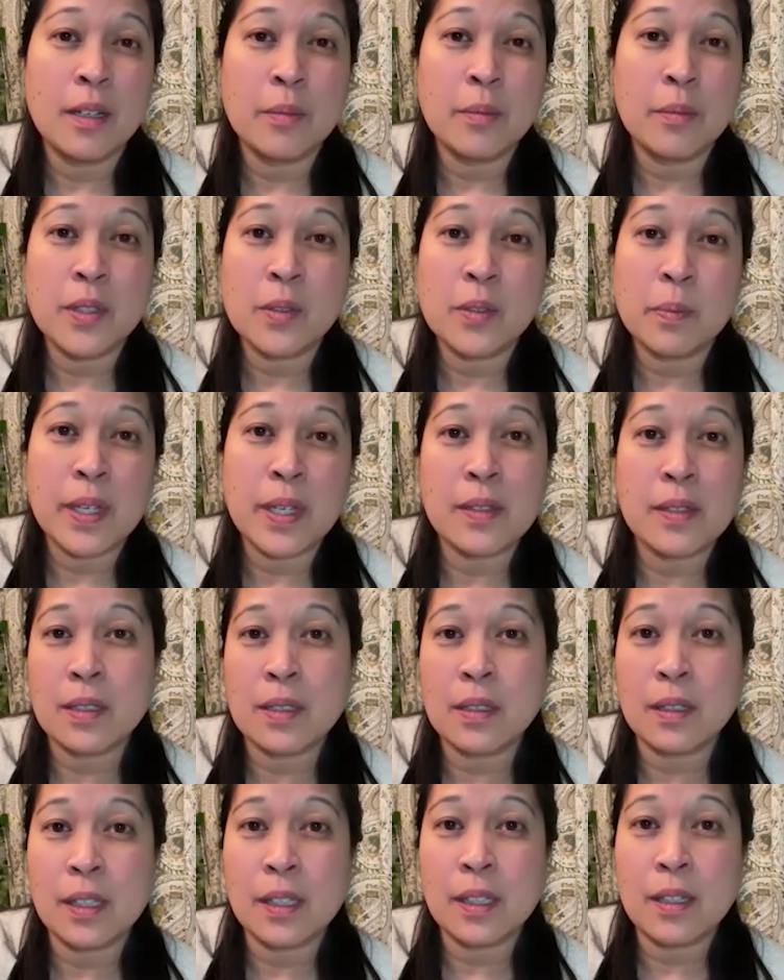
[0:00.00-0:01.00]
is
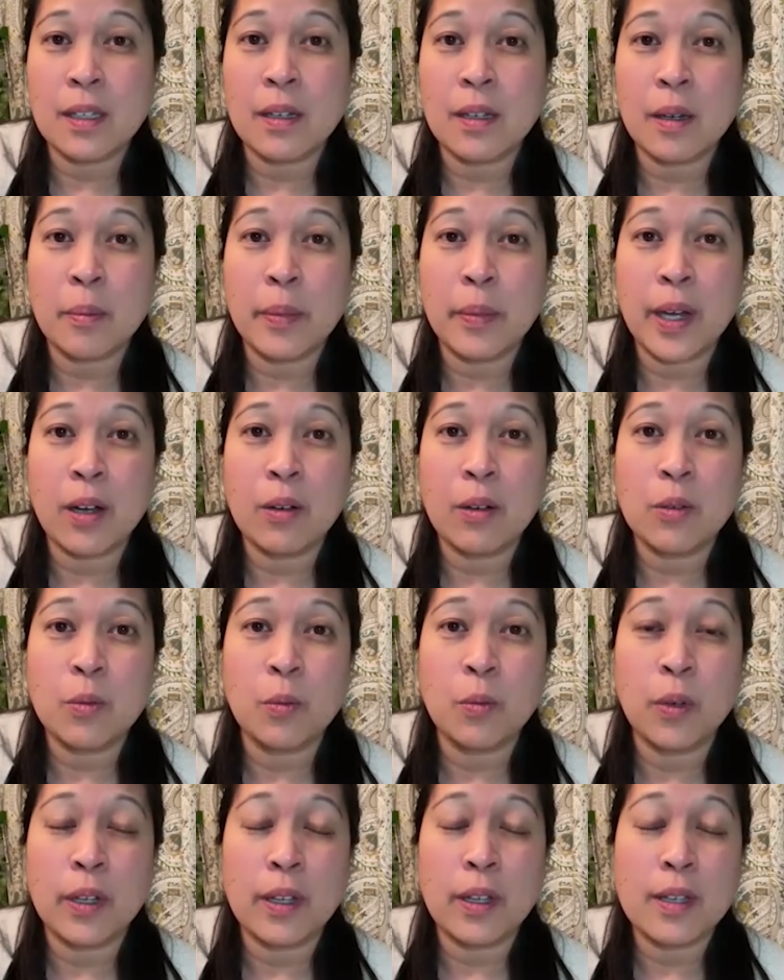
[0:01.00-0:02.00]
basically about
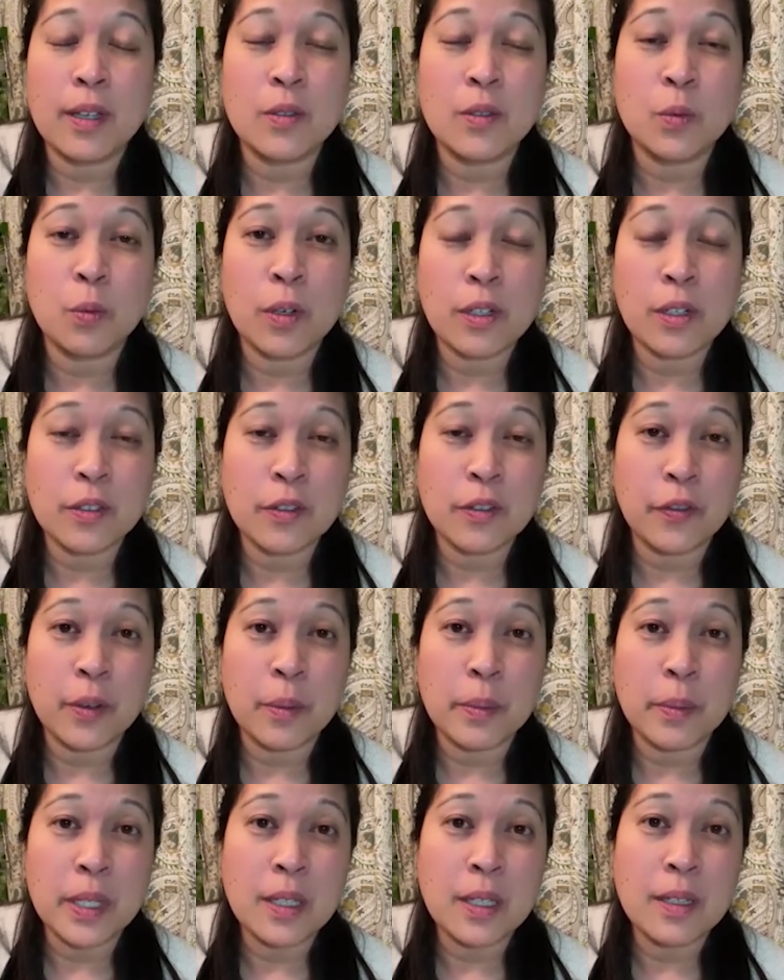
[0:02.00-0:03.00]
what has worked for
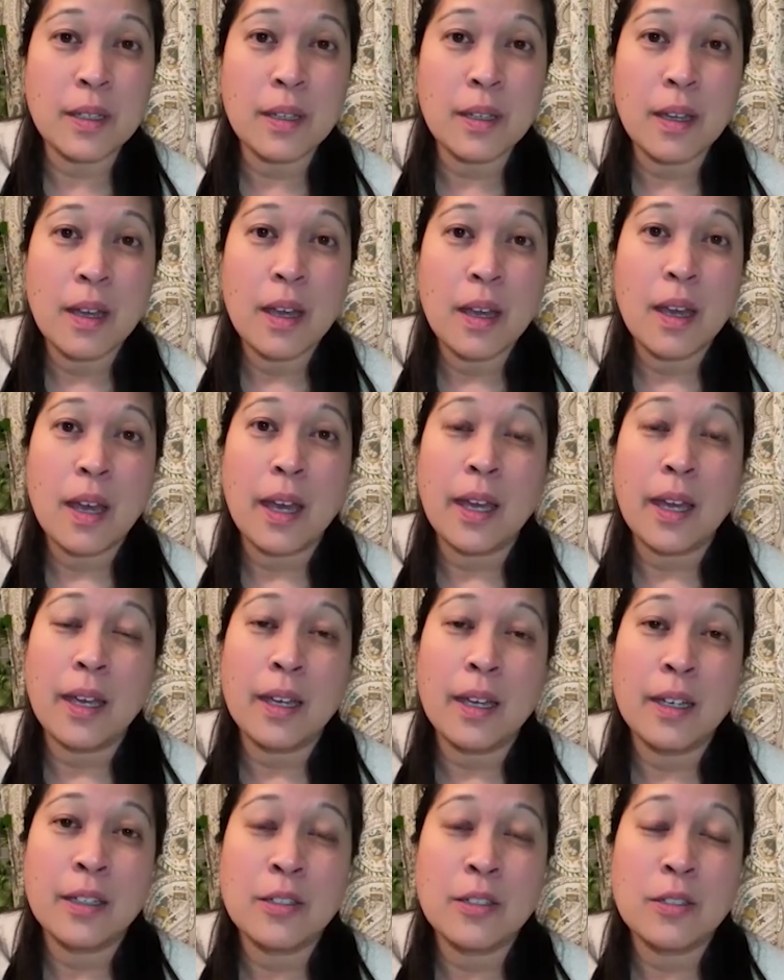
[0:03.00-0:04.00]
me
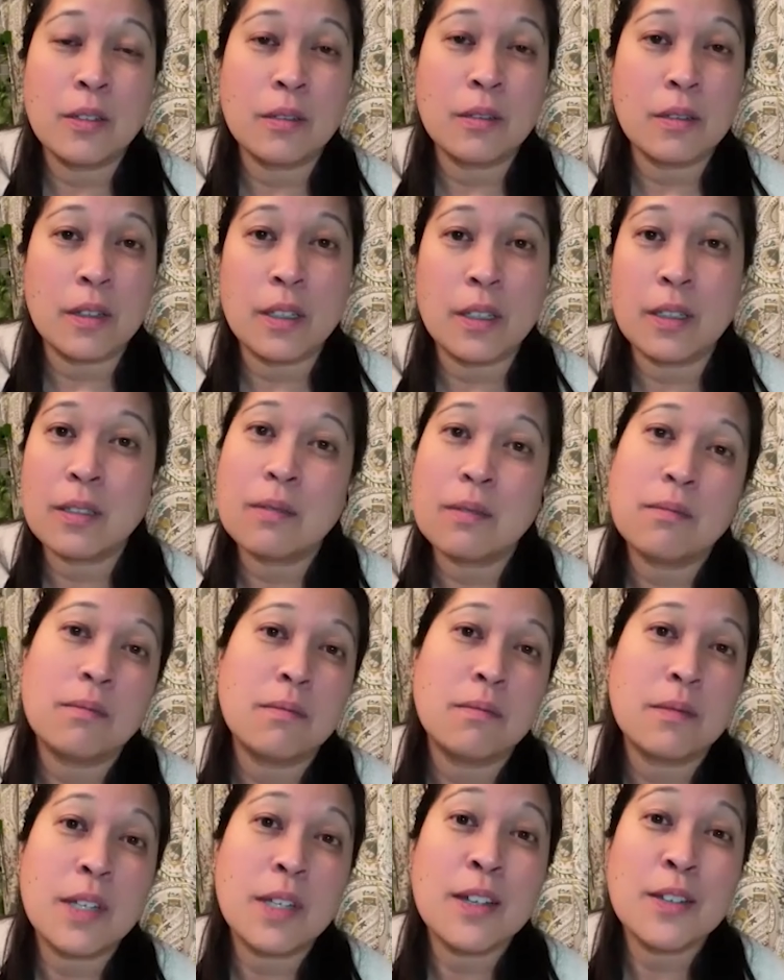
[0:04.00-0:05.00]
and the
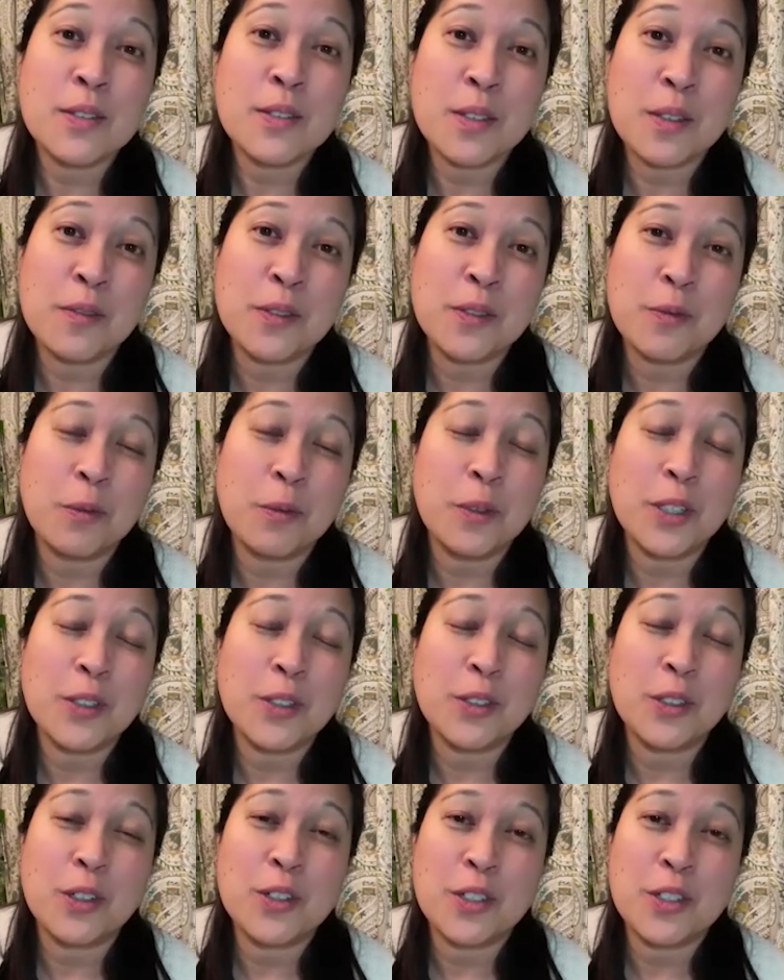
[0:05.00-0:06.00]
tons of
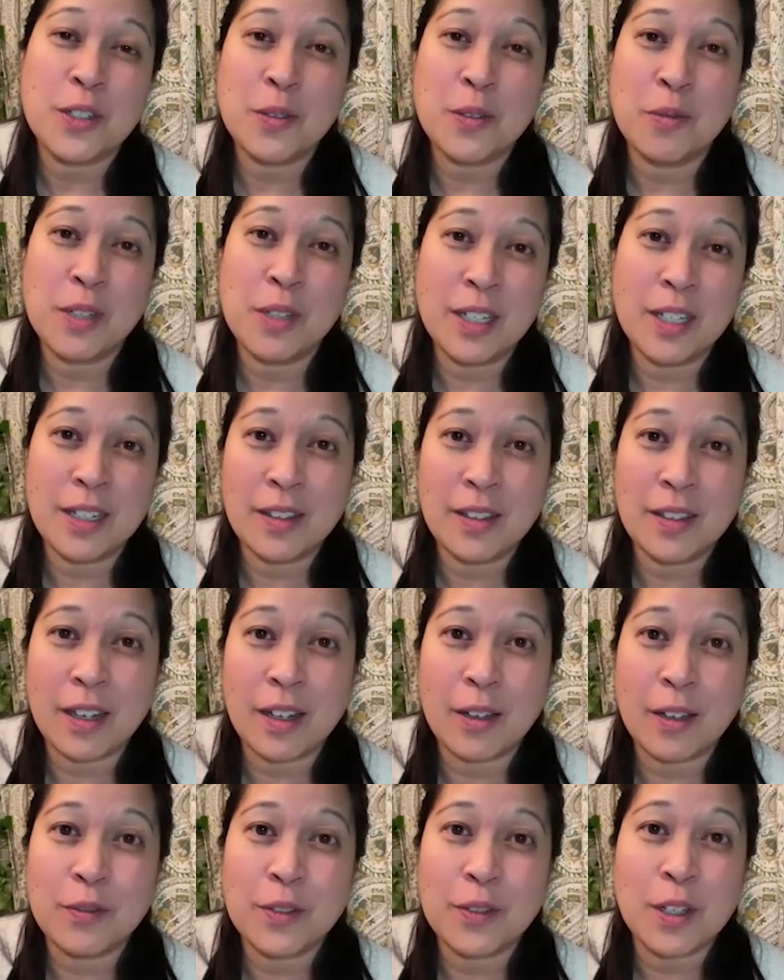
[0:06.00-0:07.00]
research and reading that
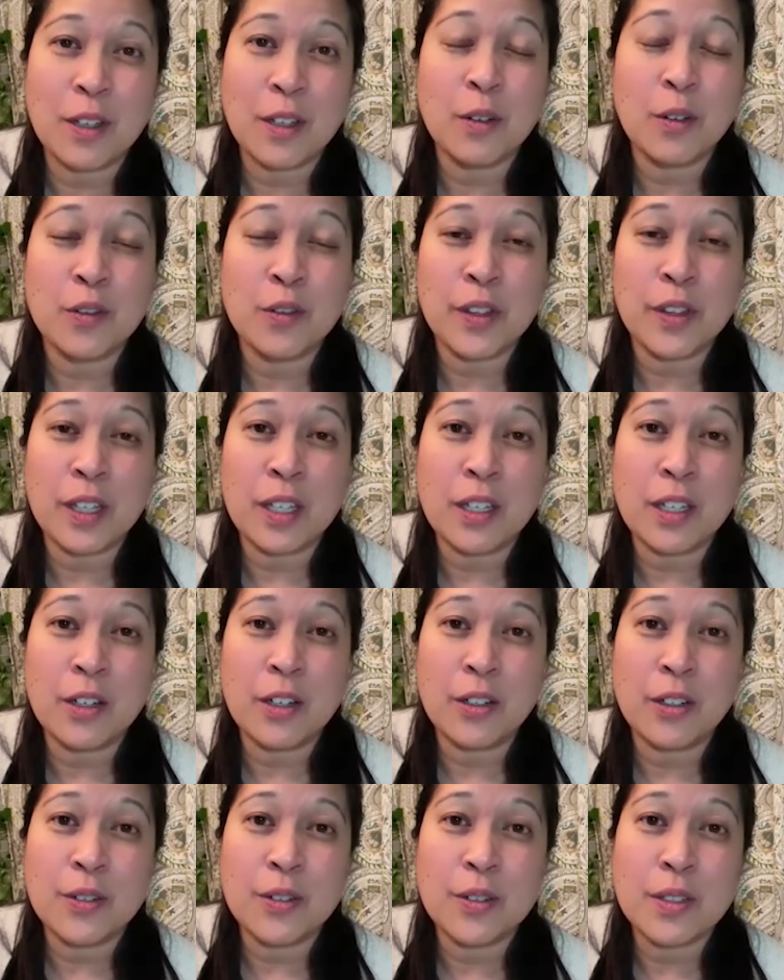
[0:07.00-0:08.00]
I've done over the
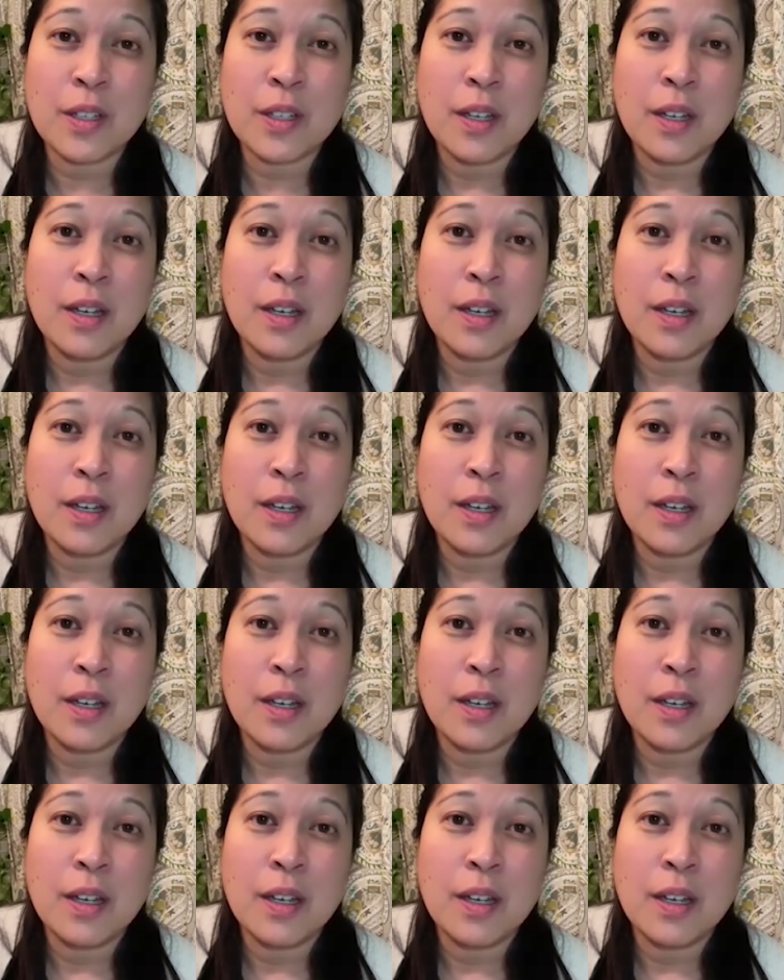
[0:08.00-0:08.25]
years